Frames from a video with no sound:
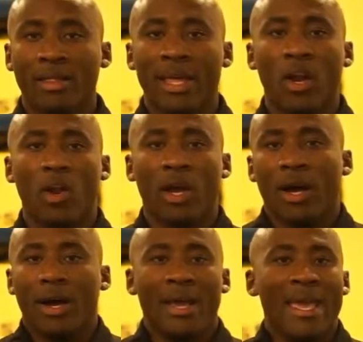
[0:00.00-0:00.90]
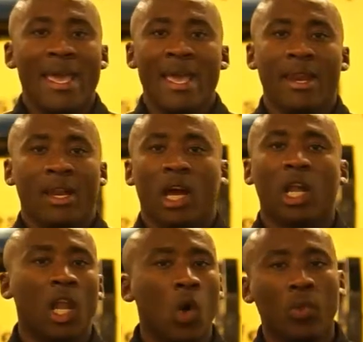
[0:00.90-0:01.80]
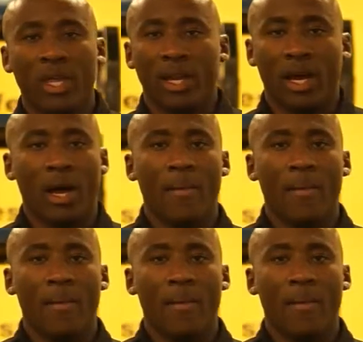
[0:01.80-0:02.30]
that are in clothing,